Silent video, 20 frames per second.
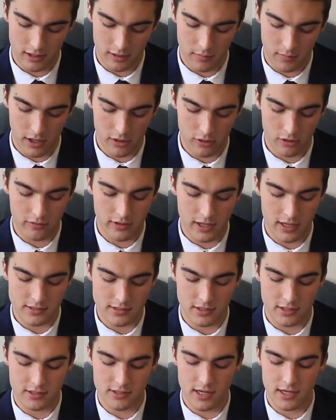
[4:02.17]
I learned that
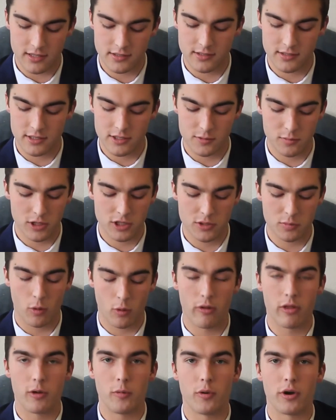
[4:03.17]
success is much
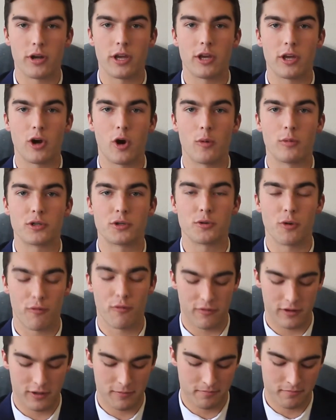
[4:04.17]
more than bringing home a
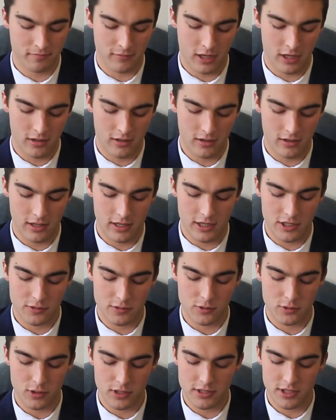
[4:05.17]
trophy. It is
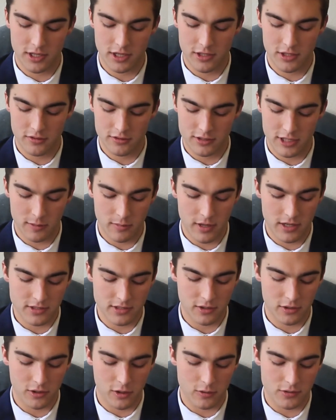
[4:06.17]
trusting in your teammates
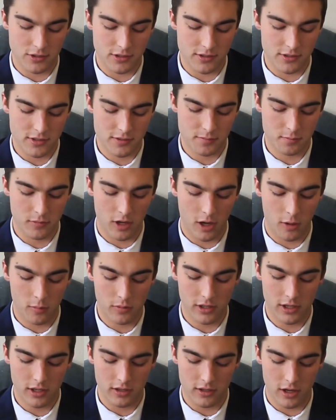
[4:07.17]
and coaches,
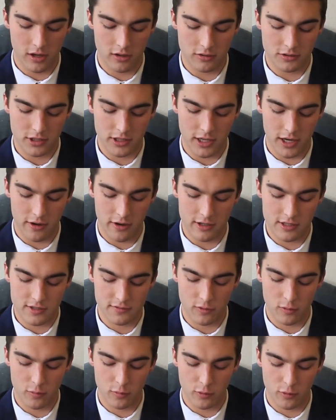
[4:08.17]
humbly acknowledging areas
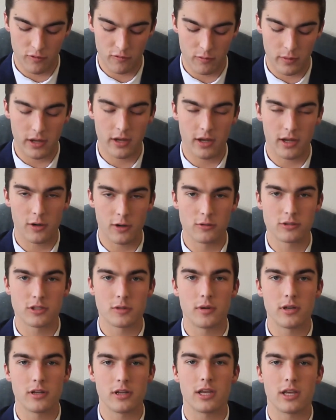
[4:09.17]
for improvement, and
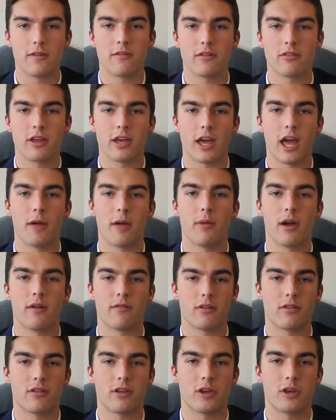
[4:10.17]
ultimately giving the game
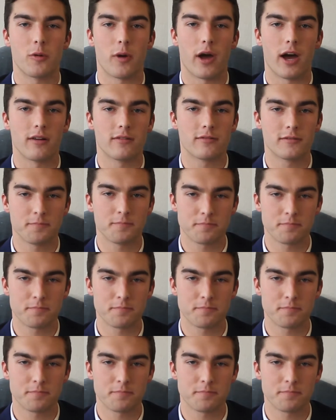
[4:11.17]
everything you have.